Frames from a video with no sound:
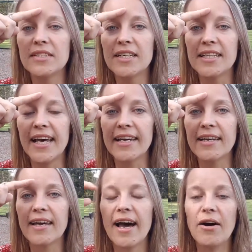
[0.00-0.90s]
look
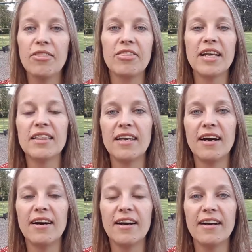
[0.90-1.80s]
like, how thick they
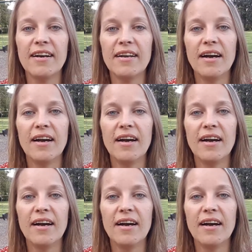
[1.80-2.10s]
are.